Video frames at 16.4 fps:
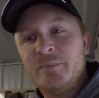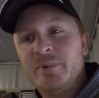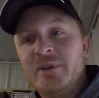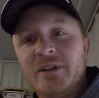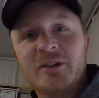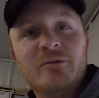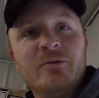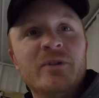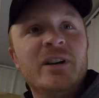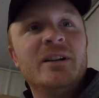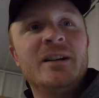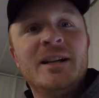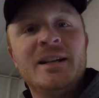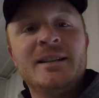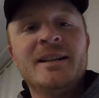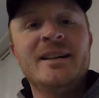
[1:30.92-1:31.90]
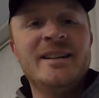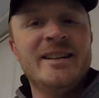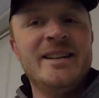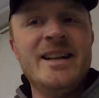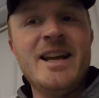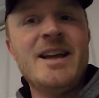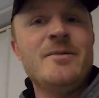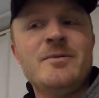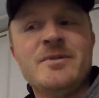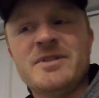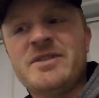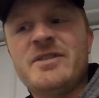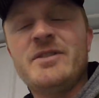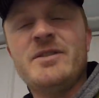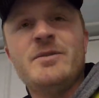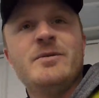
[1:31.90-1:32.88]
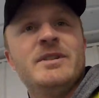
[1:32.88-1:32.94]
put a grill on there today. We'll
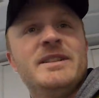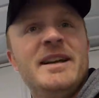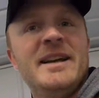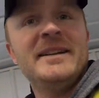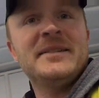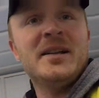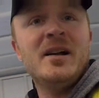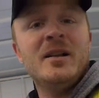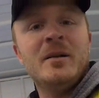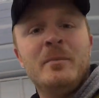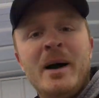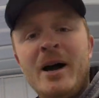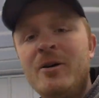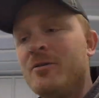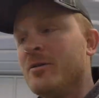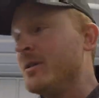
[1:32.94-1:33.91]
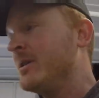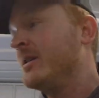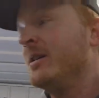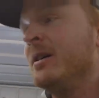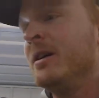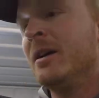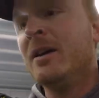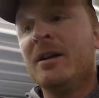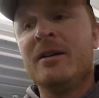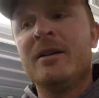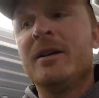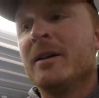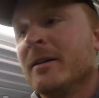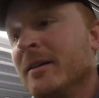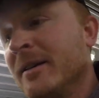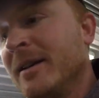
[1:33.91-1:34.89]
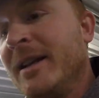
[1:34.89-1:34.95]
show you what that's all about.
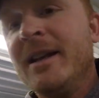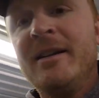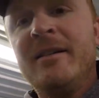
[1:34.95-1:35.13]
Gonna get